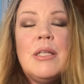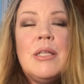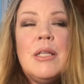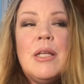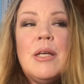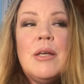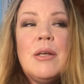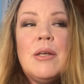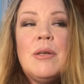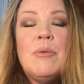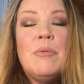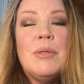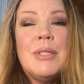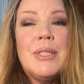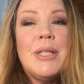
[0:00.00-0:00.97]
it
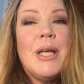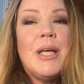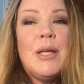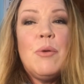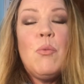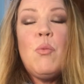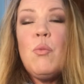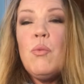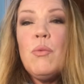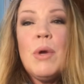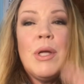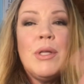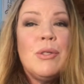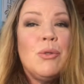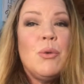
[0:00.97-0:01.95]
was like
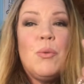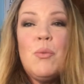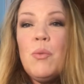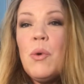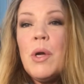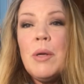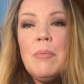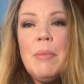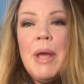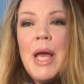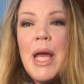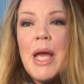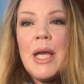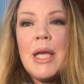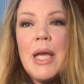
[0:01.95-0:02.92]
I saw 1
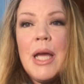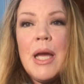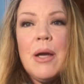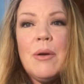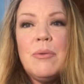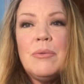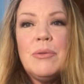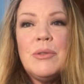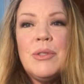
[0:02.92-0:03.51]
pack out,